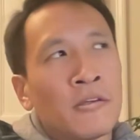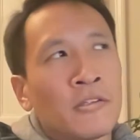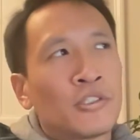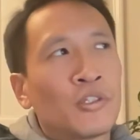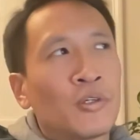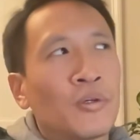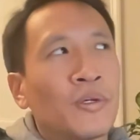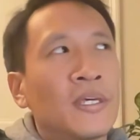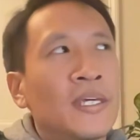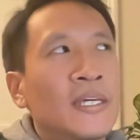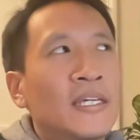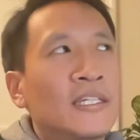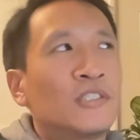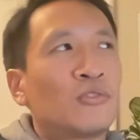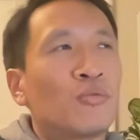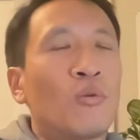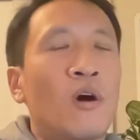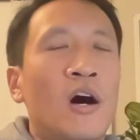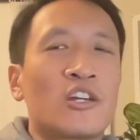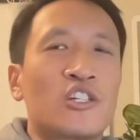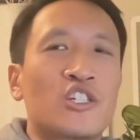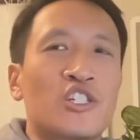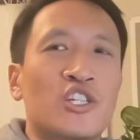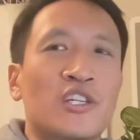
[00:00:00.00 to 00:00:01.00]
he's
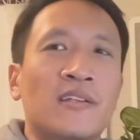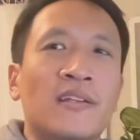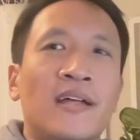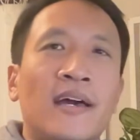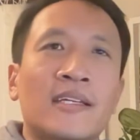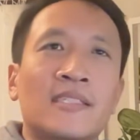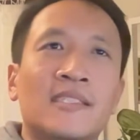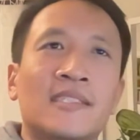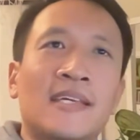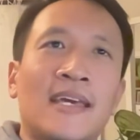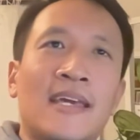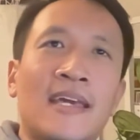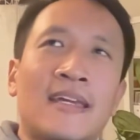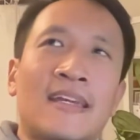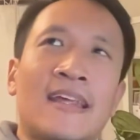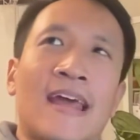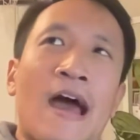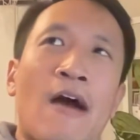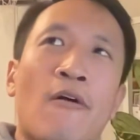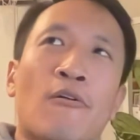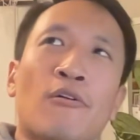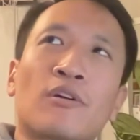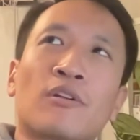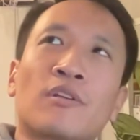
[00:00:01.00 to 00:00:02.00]
watching like say an
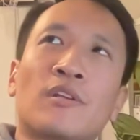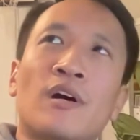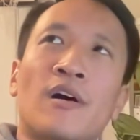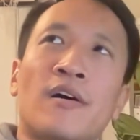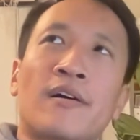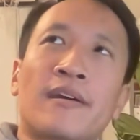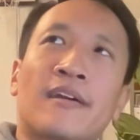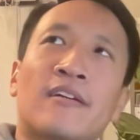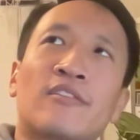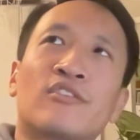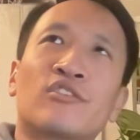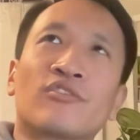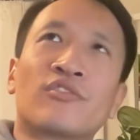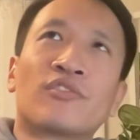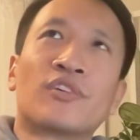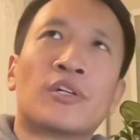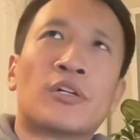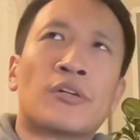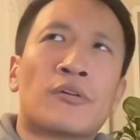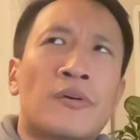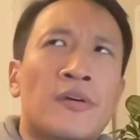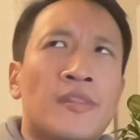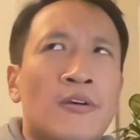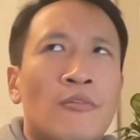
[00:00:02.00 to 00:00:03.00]
hour-long
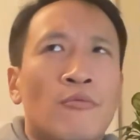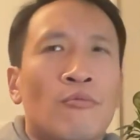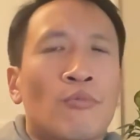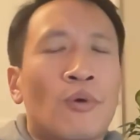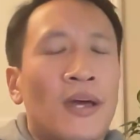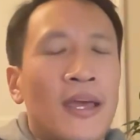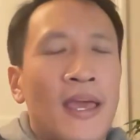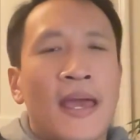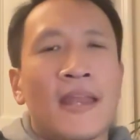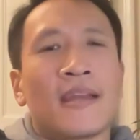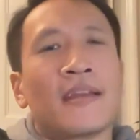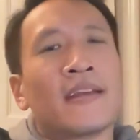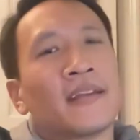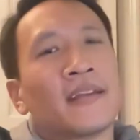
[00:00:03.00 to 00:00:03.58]
interview and then what editing